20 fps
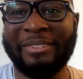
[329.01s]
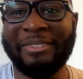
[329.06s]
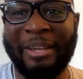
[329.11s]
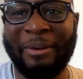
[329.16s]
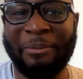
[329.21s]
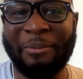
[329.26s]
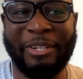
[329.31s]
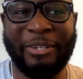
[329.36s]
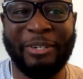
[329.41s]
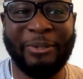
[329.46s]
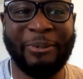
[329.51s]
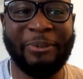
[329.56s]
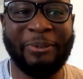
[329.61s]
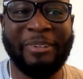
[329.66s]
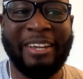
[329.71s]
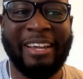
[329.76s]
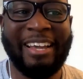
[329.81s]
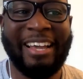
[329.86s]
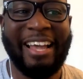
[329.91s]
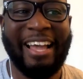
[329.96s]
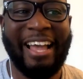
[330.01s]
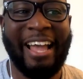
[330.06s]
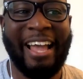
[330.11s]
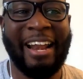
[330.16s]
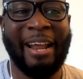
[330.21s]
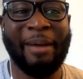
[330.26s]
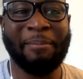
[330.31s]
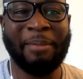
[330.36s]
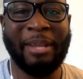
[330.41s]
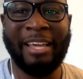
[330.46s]
that we do, and
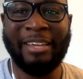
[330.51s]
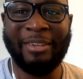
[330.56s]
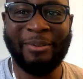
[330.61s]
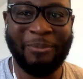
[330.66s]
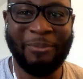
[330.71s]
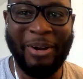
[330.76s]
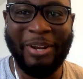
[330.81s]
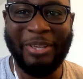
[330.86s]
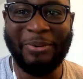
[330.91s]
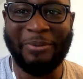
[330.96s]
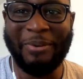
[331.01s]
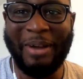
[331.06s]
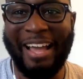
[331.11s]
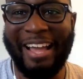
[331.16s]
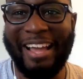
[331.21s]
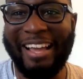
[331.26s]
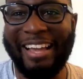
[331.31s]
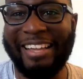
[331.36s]
I'm like, "Where you at?"